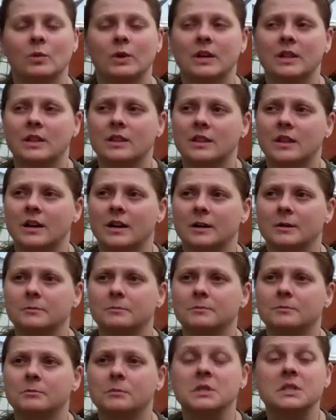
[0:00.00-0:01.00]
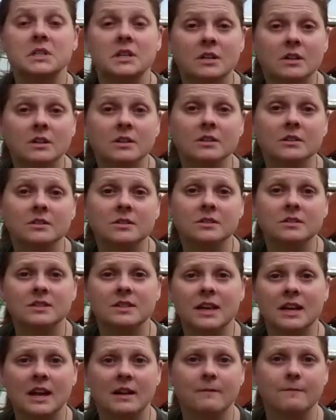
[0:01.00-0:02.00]
with materials
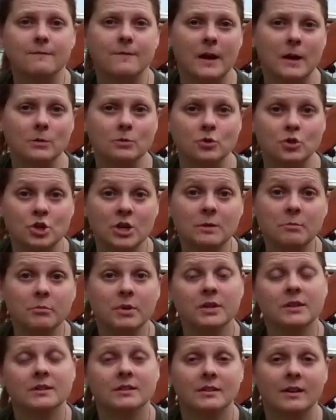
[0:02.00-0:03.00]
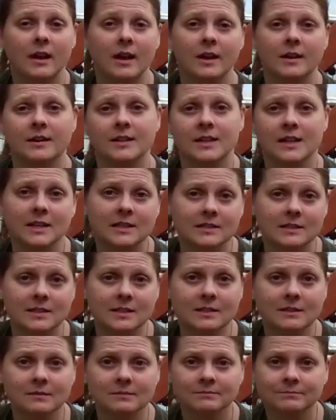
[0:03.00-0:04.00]
that I found cheap and
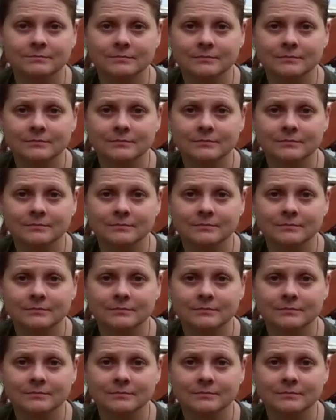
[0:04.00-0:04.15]
easy.